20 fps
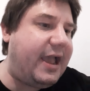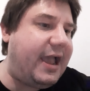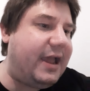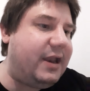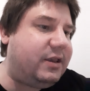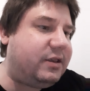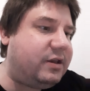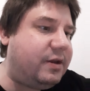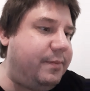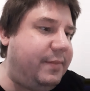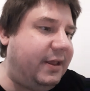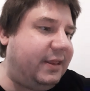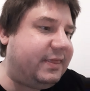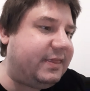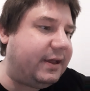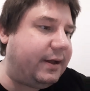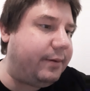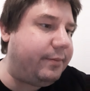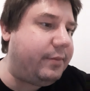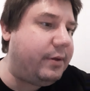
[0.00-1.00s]
and to meet
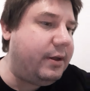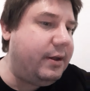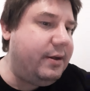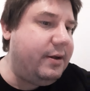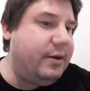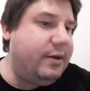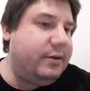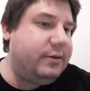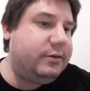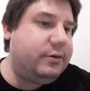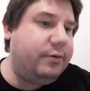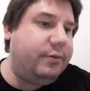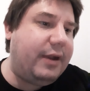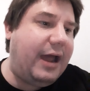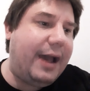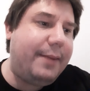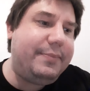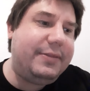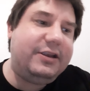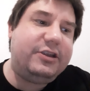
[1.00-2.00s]
them. Do
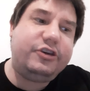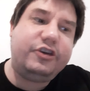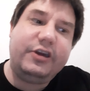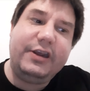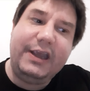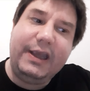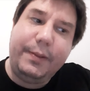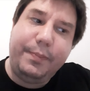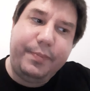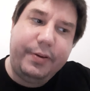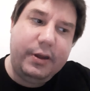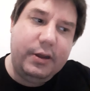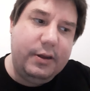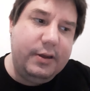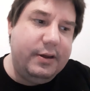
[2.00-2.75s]
not be cheap.